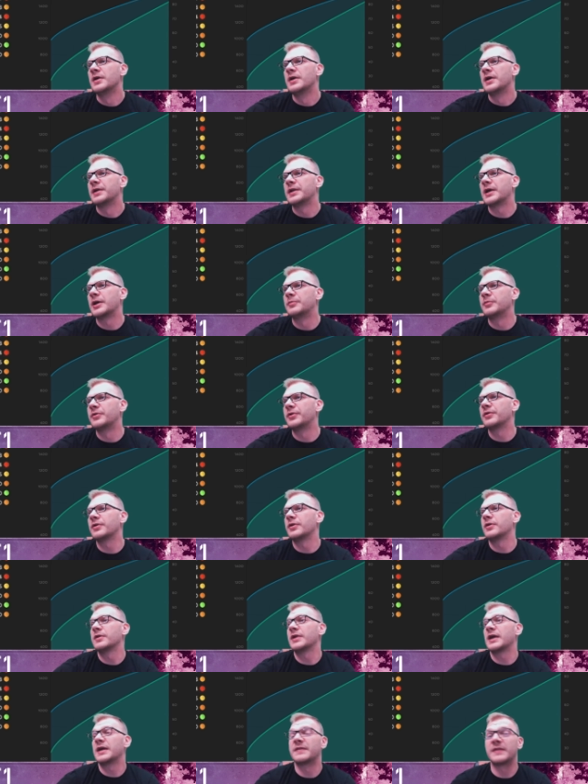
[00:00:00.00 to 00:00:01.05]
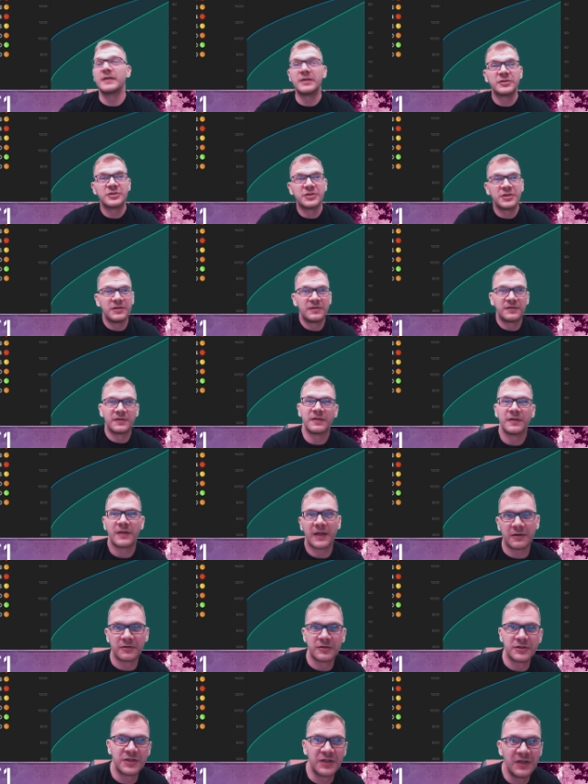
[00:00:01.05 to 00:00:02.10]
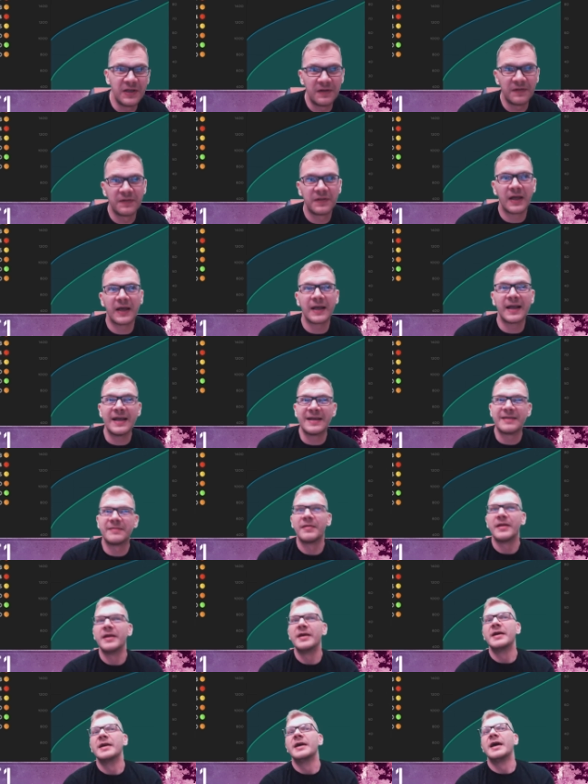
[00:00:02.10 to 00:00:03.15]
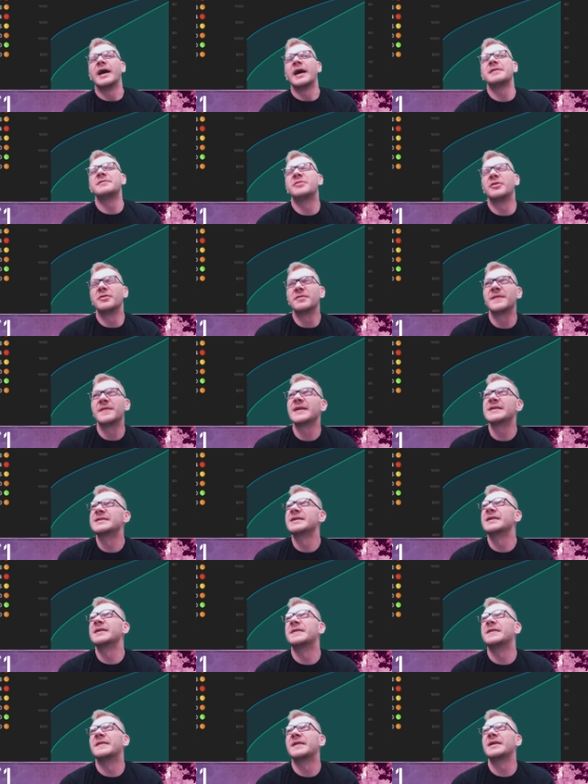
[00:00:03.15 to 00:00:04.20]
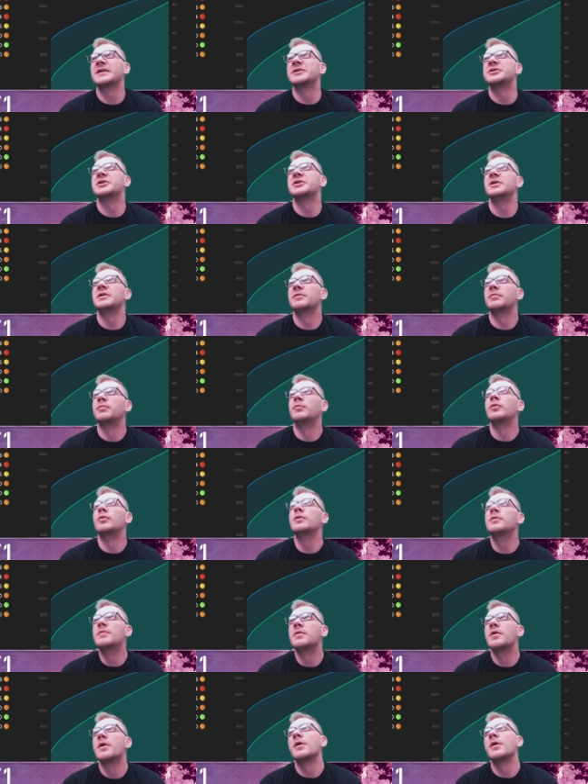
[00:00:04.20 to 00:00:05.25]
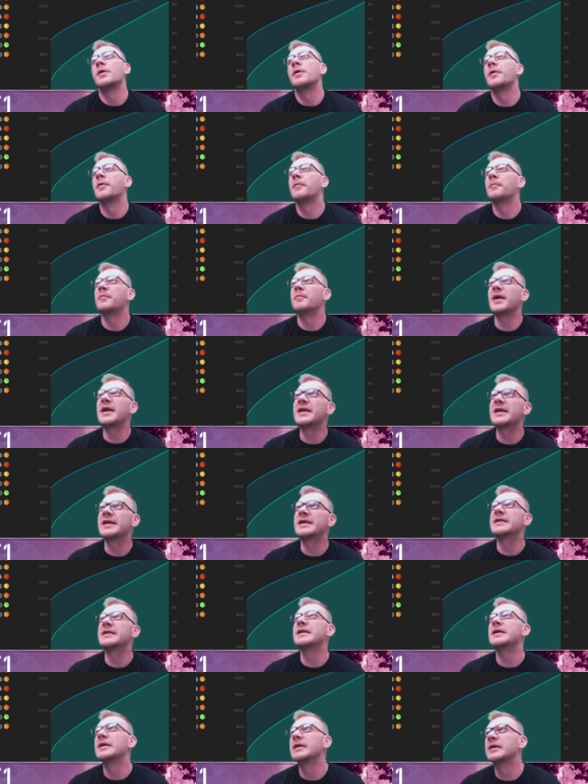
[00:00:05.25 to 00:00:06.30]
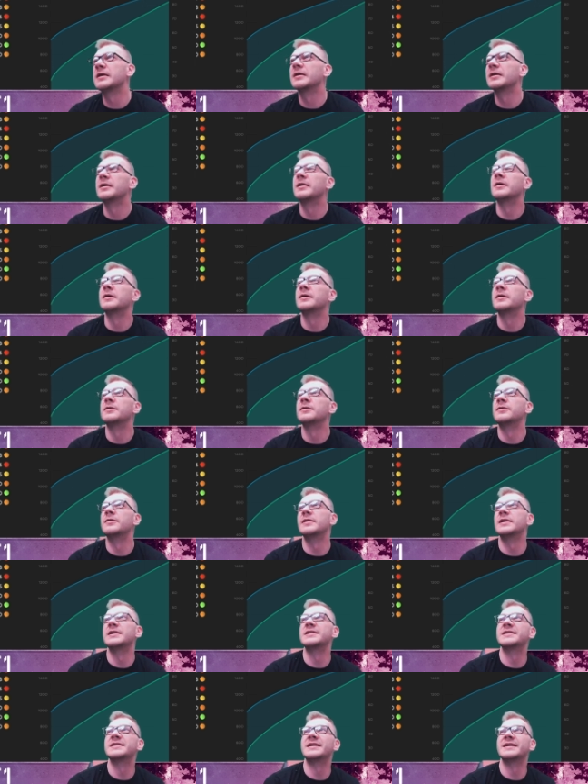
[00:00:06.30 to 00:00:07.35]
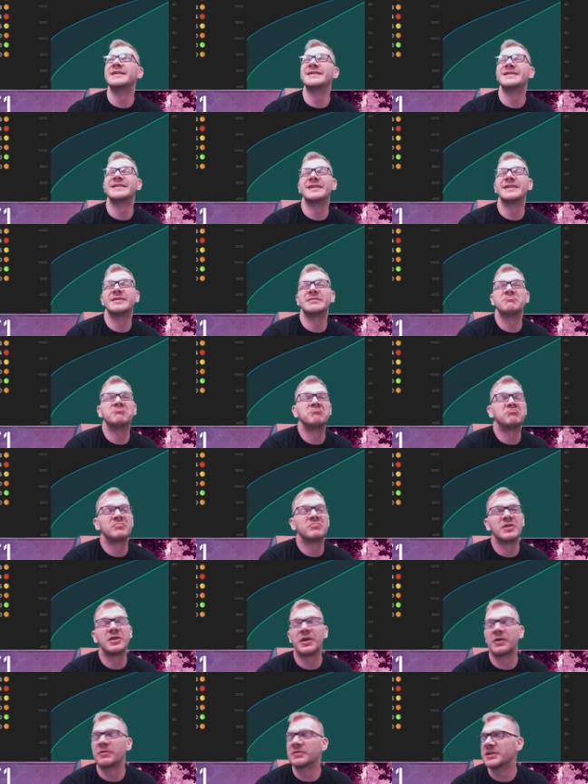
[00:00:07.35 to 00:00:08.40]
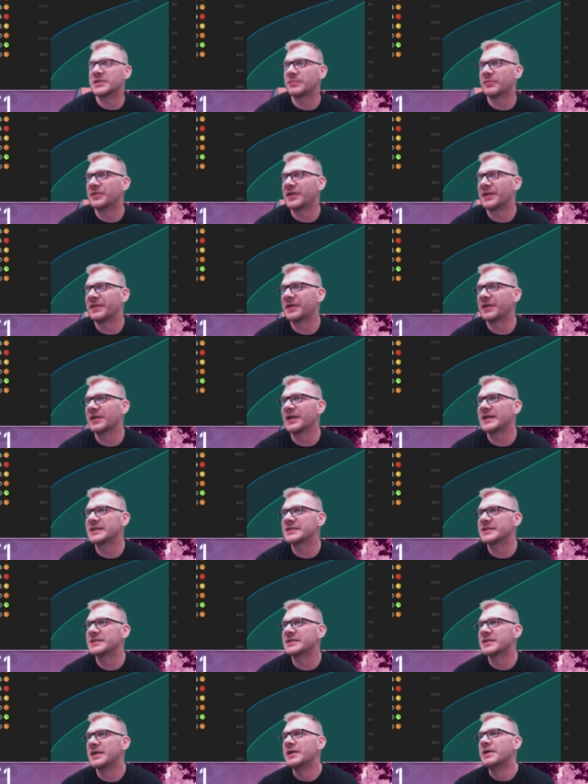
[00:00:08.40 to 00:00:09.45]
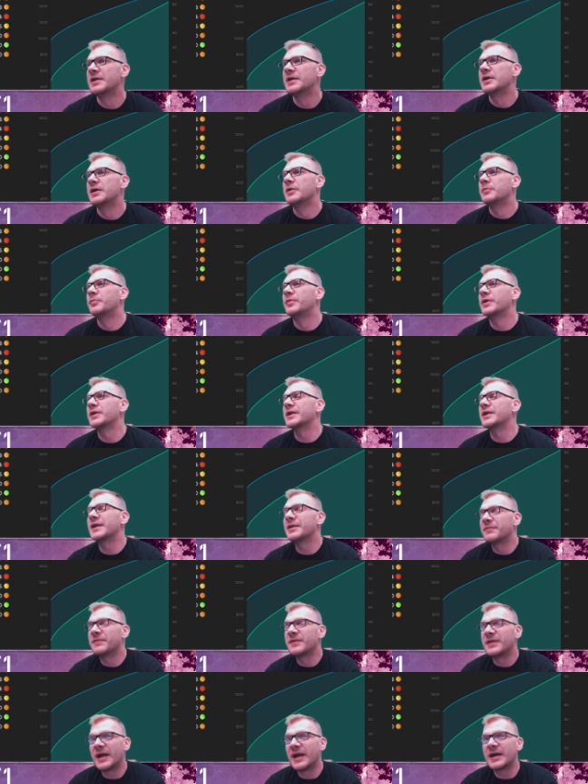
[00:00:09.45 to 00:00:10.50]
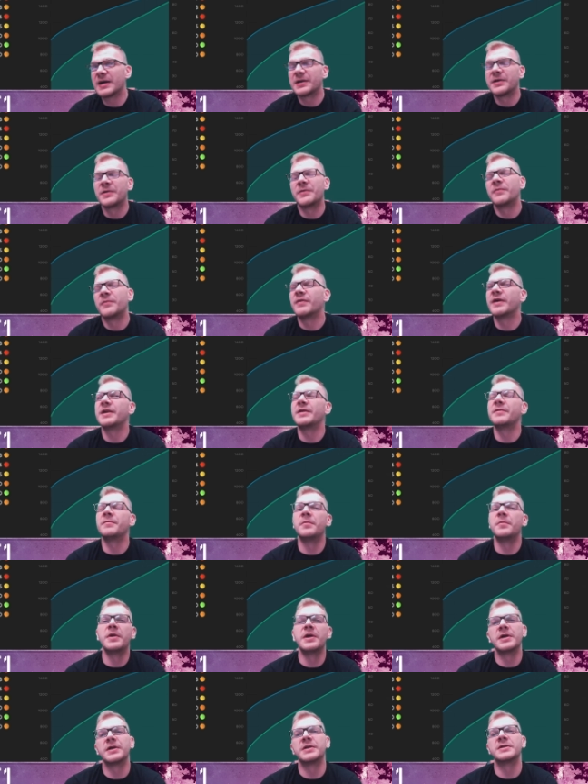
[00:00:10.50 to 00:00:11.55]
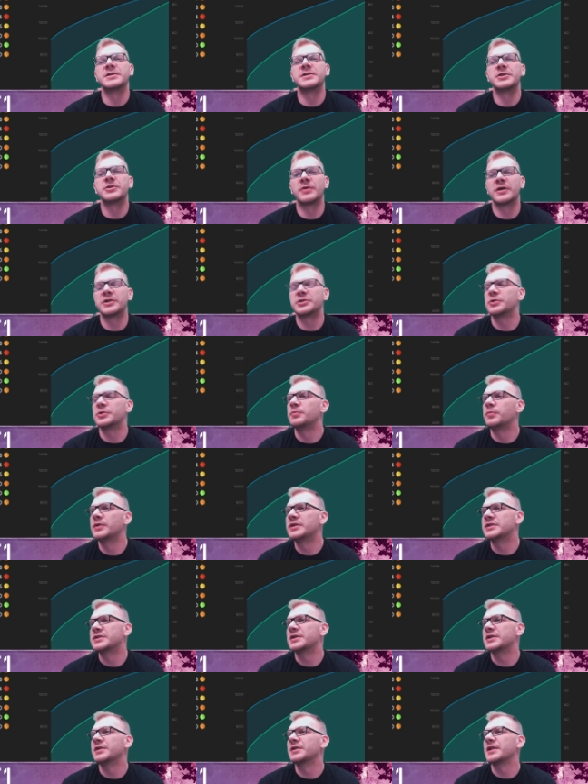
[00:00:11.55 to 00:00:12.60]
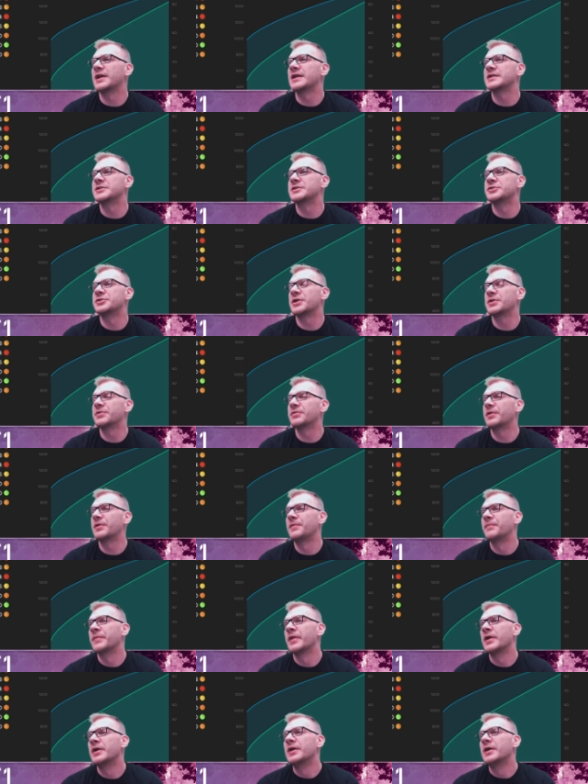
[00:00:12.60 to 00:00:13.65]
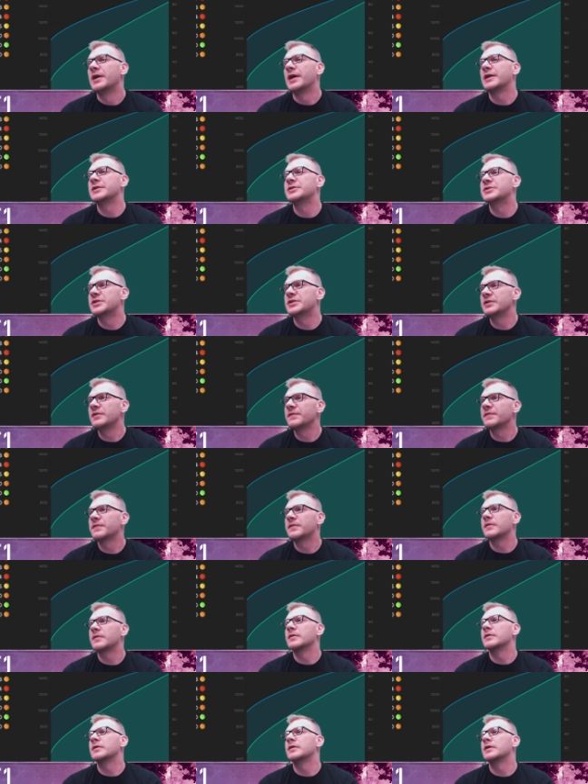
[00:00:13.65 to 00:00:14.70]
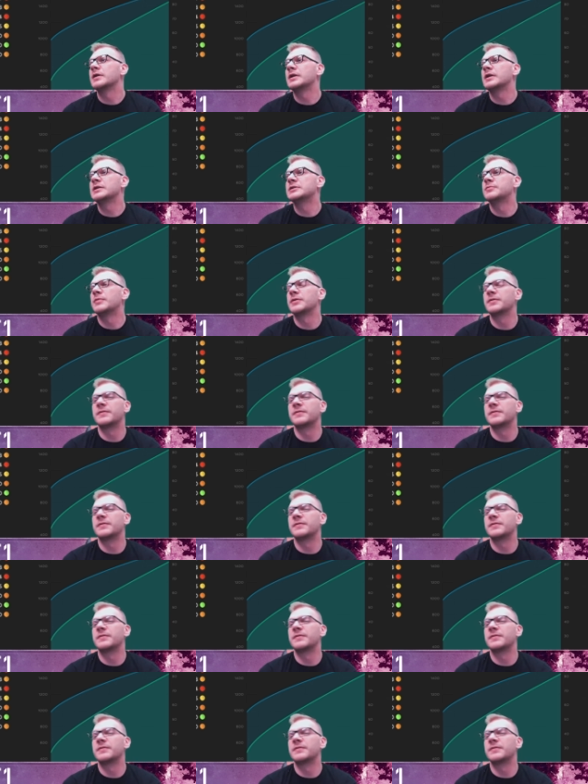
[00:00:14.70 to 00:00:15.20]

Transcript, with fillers: now moving on I think Shield. now Shield again I don't necessarily think Shield would make it to this list in you know some of the other classes but again we are in a very weird situation with skill class in general and Shield is one